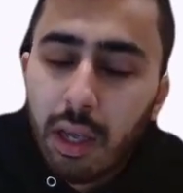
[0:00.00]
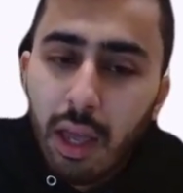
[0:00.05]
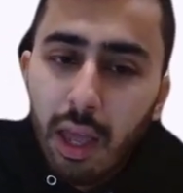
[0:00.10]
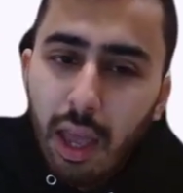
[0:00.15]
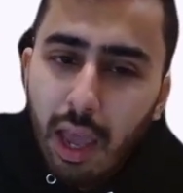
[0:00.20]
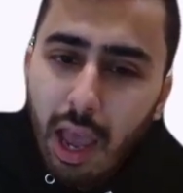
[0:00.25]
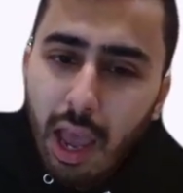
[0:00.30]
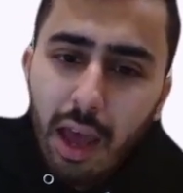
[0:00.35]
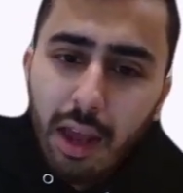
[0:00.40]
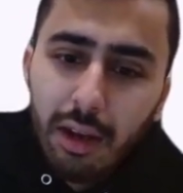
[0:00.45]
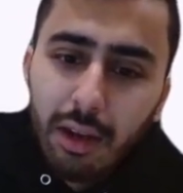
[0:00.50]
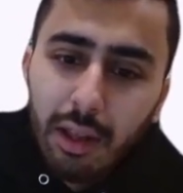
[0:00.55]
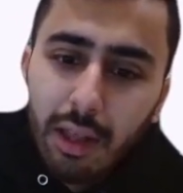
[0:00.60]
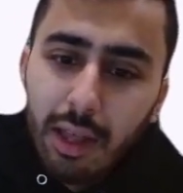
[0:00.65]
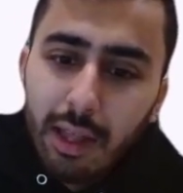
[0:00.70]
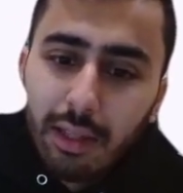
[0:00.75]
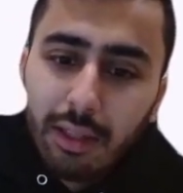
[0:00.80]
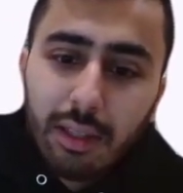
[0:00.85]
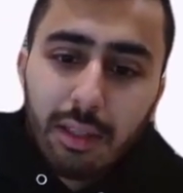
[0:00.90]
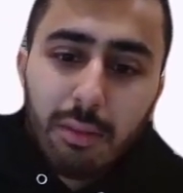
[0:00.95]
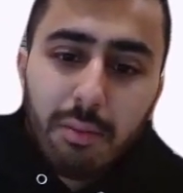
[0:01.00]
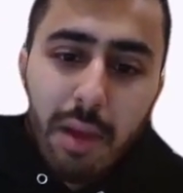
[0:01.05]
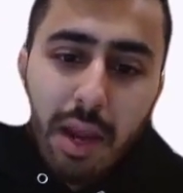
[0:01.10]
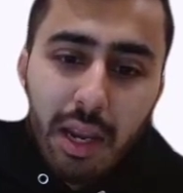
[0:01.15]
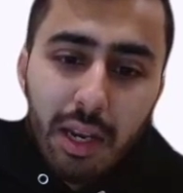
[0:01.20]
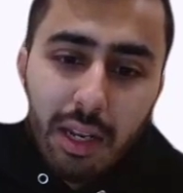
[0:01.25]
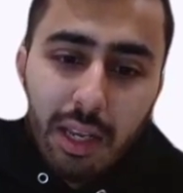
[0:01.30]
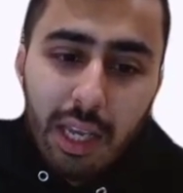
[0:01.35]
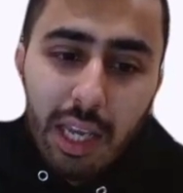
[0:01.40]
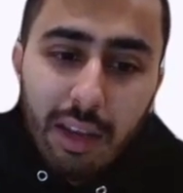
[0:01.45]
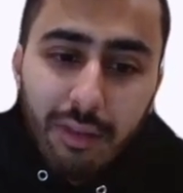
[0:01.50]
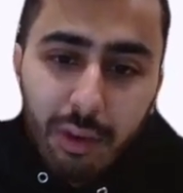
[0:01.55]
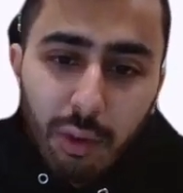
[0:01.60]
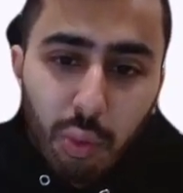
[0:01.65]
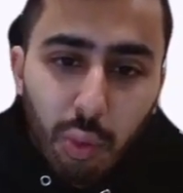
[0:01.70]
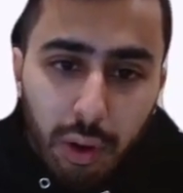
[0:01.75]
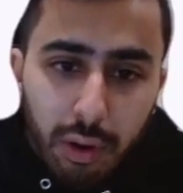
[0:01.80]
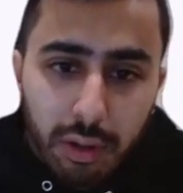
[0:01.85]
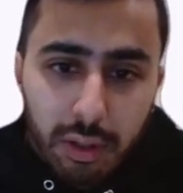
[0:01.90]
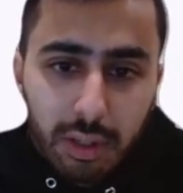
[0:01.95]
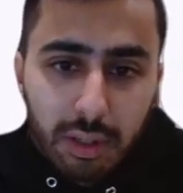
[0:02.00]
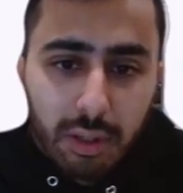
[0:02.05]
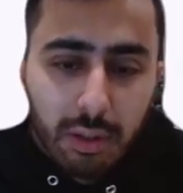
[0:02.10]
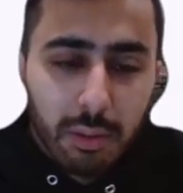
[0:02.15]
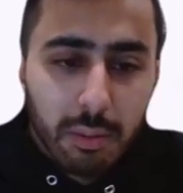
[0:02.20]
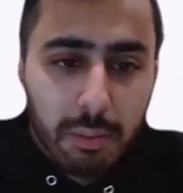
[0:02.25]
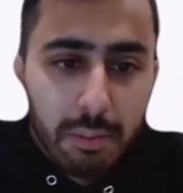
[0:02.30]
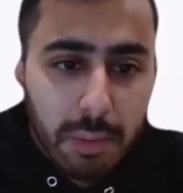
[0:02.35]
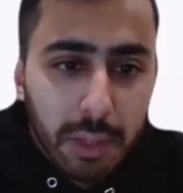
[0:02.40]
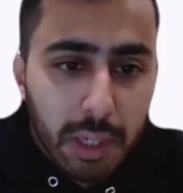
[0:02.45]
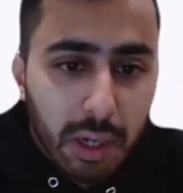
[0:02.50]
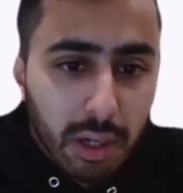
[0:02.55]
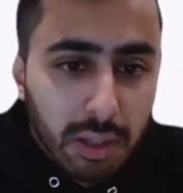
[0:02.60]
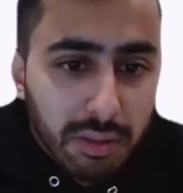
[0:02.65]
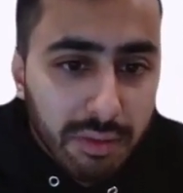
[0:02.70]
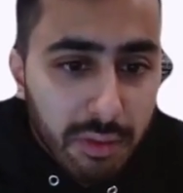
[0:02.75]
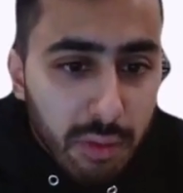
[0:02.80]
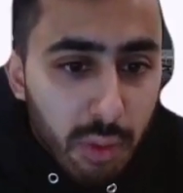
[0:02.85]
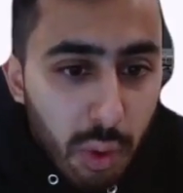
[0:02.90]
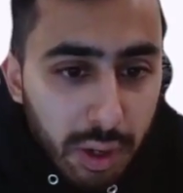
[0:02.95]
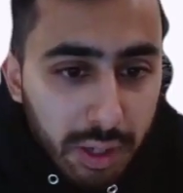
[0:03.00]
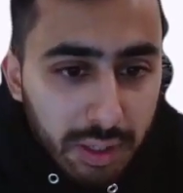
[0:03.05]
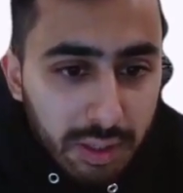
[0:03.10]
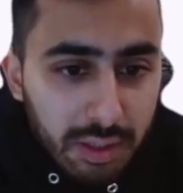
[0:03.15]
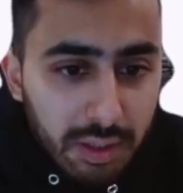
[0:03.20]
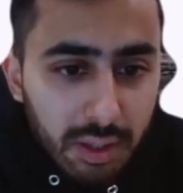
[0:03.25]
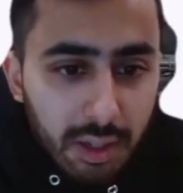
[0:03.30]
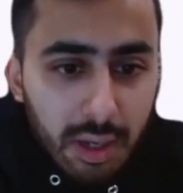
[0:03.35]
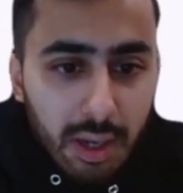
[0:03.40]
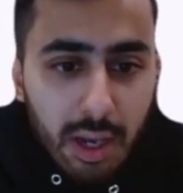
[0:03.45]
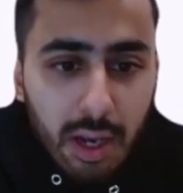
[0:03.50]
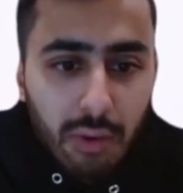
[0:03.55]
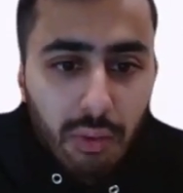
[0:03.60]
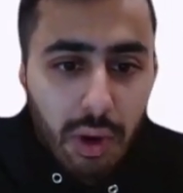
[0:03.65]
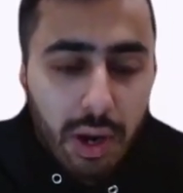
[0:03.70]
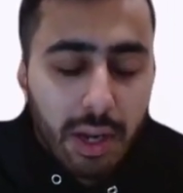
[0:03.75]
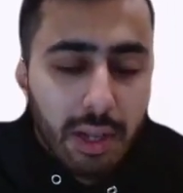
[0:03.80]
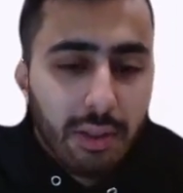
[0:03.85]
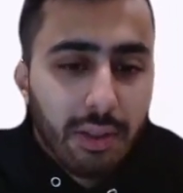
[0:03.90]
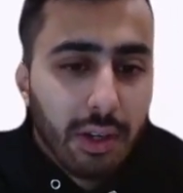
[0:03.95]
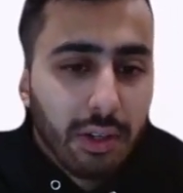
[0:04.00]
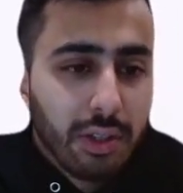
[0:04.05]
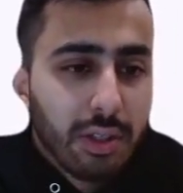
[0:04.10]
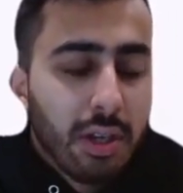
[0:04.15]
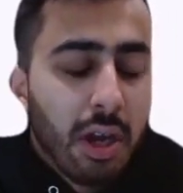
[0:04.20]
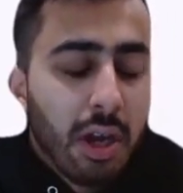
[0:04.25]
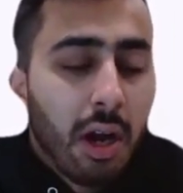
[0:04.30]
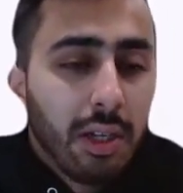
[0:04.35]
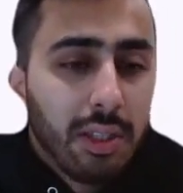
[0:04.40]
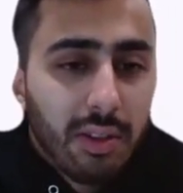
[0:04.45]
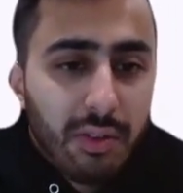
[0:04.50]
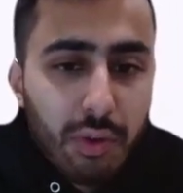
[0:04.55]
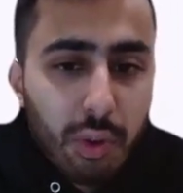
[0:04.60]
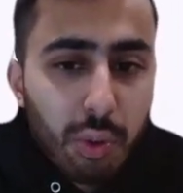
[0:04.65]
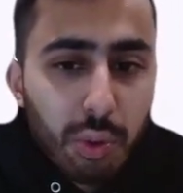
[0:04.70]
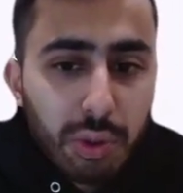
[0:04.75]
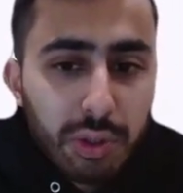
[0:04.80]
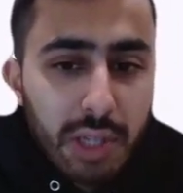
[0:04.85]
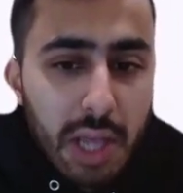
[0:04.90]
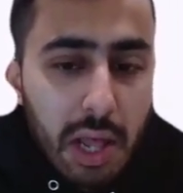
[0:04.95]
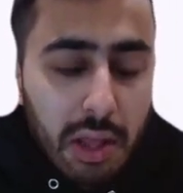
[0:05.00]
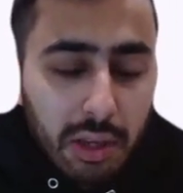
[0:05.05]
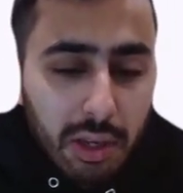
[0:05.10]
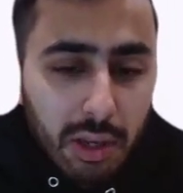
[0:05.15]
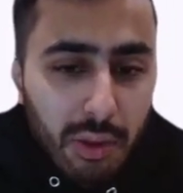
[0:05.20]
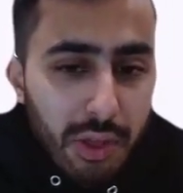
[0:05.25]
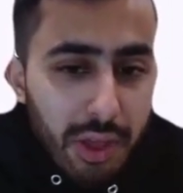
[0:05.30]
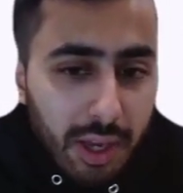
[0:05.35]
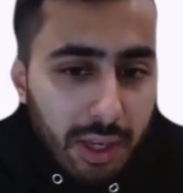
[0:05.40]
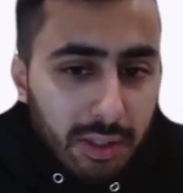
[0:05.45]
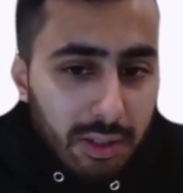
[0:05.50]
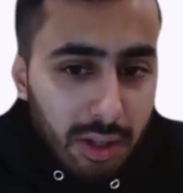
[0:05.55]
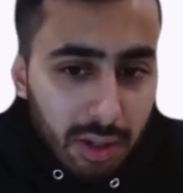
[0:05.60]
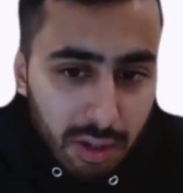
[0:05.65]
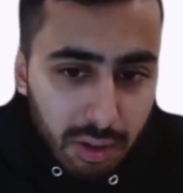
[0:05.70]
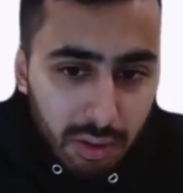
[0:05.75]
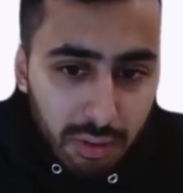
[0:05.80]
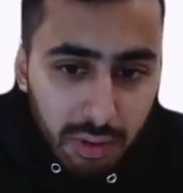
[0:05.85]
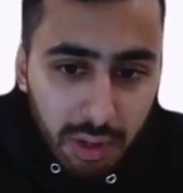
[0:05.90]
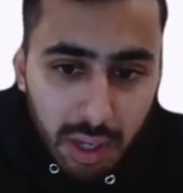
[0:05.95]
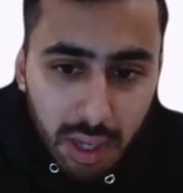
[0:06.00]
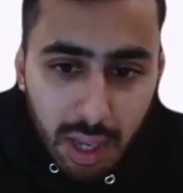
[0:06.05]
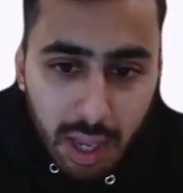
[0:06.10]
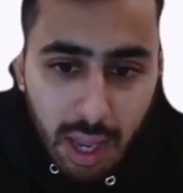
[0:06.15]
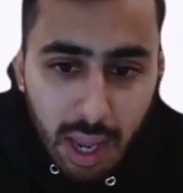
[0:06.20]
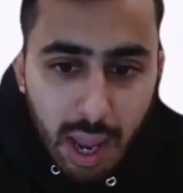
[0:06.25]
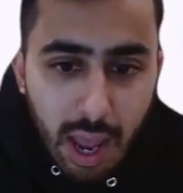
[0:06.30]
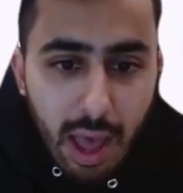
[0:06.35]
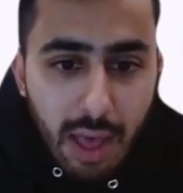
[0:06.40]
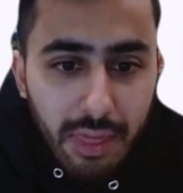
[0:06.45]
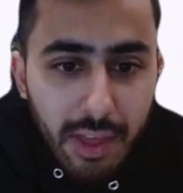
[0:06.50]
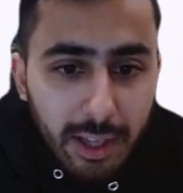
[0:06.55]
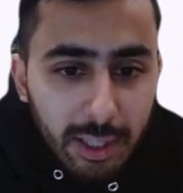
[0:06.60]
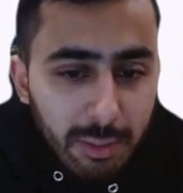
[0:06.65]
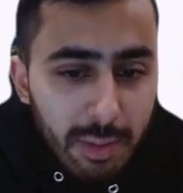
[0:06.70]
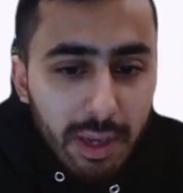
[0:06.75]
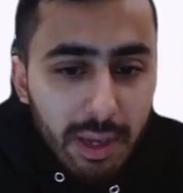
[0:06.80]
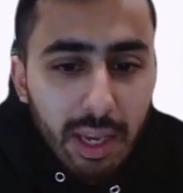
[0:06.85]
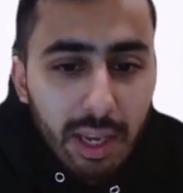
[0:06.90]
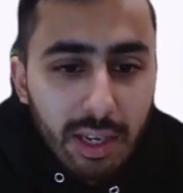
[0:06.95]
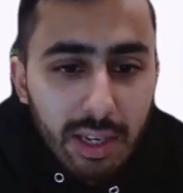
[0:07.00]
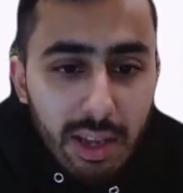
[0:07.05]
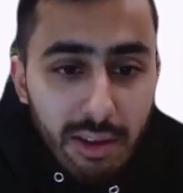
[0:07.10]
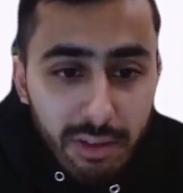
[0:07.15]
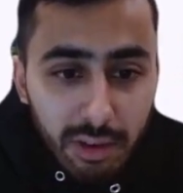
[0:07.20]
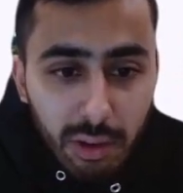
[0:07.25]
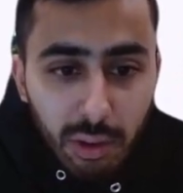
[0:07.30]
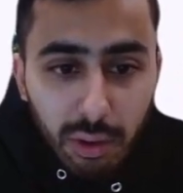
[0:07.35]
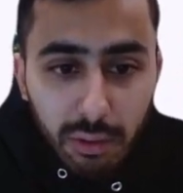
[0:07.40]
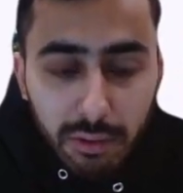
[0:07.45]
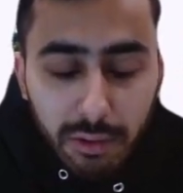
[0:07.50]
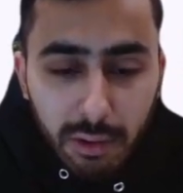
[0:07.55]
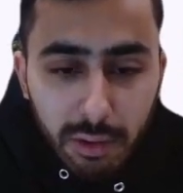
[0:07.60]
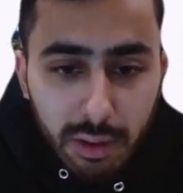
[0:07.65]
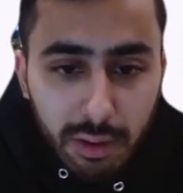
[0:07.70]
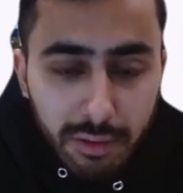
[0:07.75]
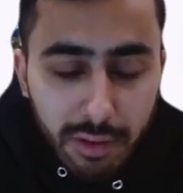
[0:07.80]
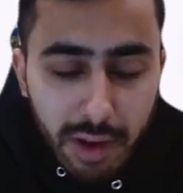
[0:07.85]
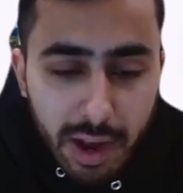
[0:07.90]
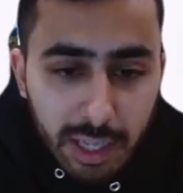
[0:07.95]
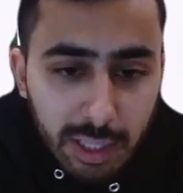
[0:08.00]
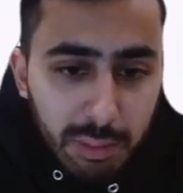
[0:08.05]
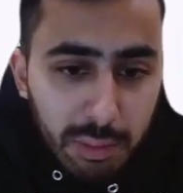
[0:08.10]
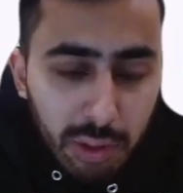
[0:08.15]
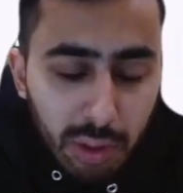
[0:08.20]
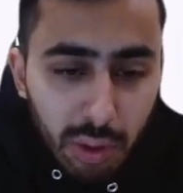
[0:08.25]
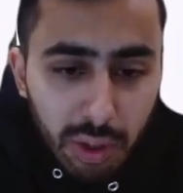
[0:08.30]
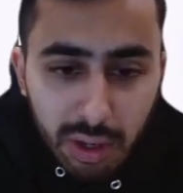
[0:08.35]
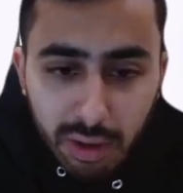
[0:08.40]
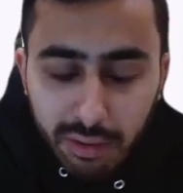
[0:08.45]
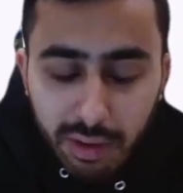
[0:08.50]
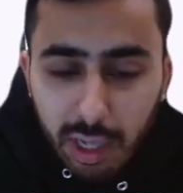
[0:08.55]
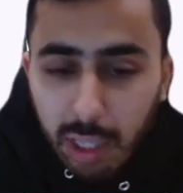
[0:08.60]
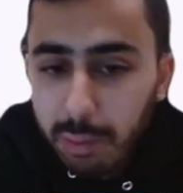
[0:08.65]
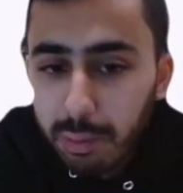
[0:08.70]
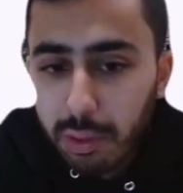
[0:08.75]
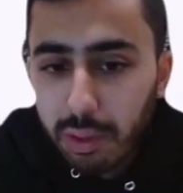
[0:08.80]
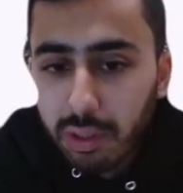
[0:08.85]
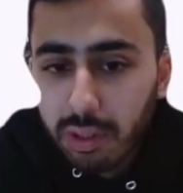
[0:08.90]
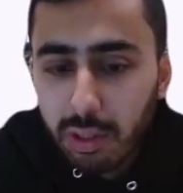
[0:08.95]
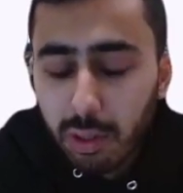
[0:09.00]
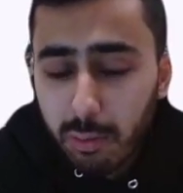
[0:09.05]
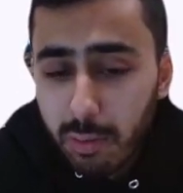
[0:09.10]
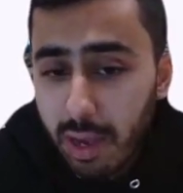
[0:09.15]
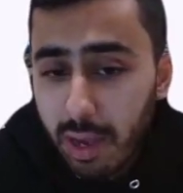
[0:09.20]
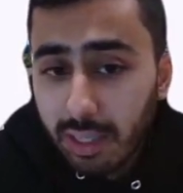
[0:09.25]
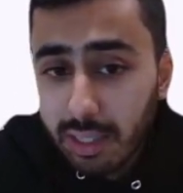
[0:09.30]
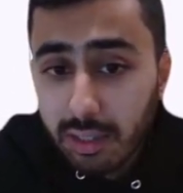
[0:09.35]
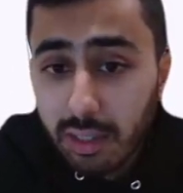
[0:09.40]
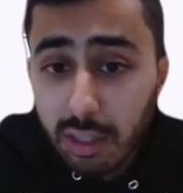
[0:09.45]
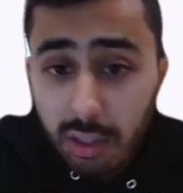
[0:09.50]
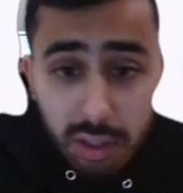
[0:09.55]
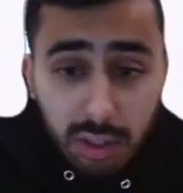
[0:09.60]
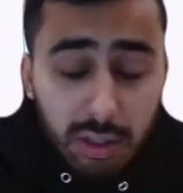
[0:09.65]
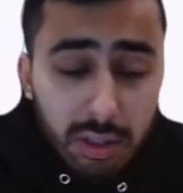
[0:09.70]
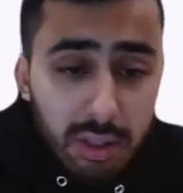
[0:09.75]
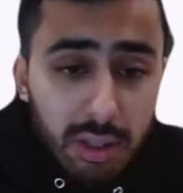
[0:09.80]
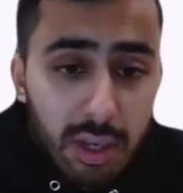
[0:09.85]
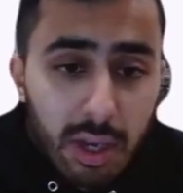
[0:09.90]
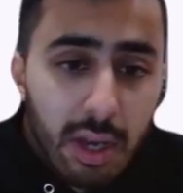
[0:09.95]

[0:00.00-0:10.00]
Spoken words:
And this is made even worse because of noise, right? There's tons of tools telling you things to do, and that's making it difficult for the vast majority of developers to make decisions.